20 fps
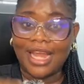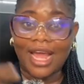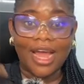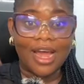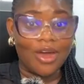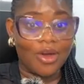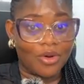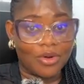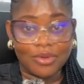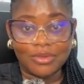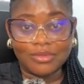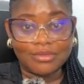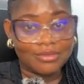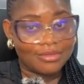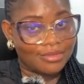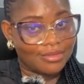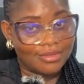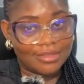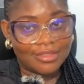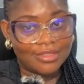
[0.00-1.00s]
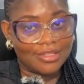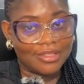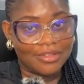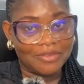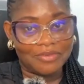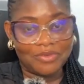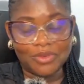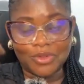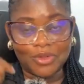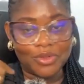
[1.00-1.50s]
Now,
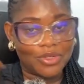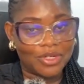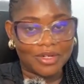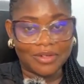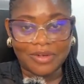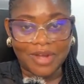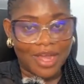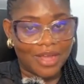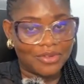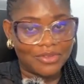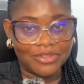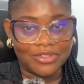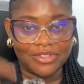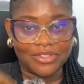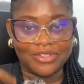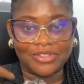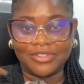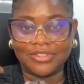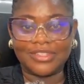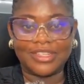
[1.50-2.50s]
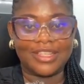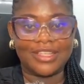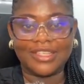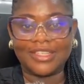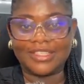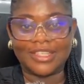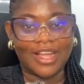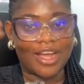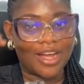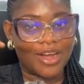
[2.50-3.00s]
if you look around you in
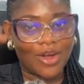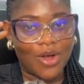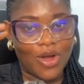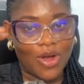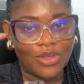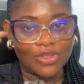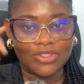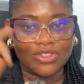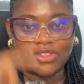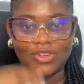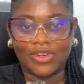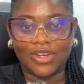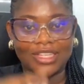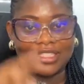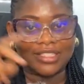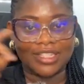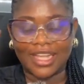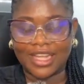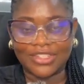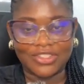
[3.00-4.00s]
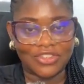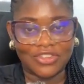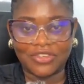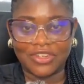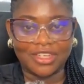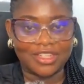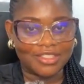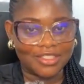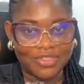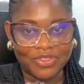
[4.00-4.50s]
this our culture as
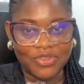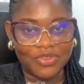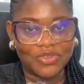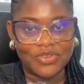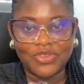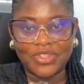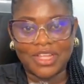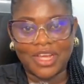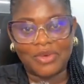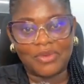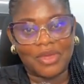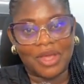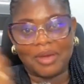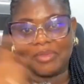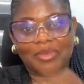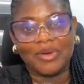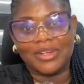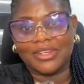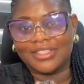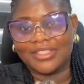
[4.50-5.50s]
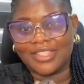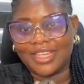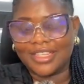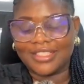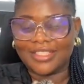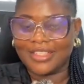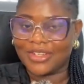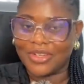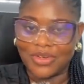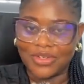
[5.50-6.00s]
Nigerians, you know that we
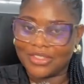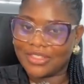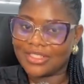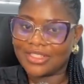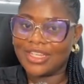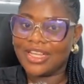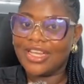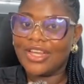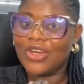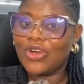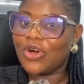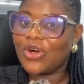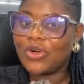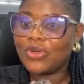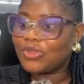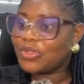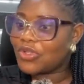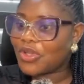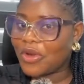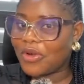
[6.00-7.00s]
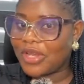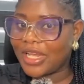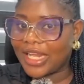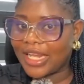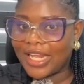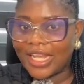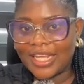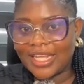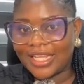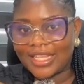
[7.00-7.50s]
apologize a lot. Oh, sorry,
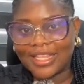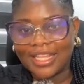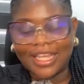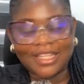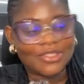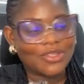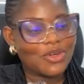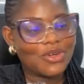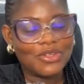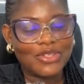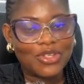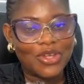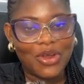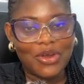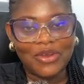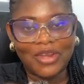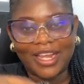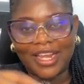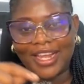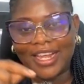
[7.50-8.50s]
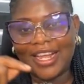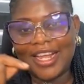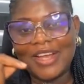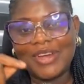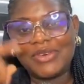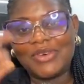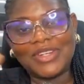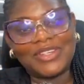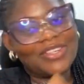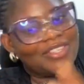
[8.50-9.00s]
can I get that? Oh, sorry,
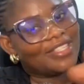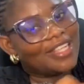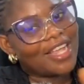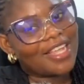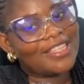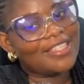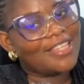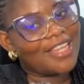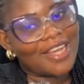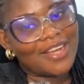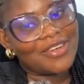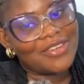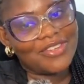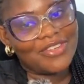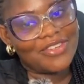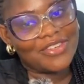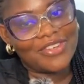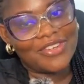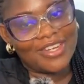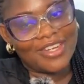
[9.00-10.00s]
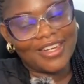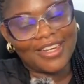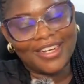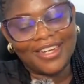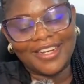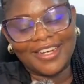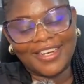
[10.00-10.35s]
what does that tell you?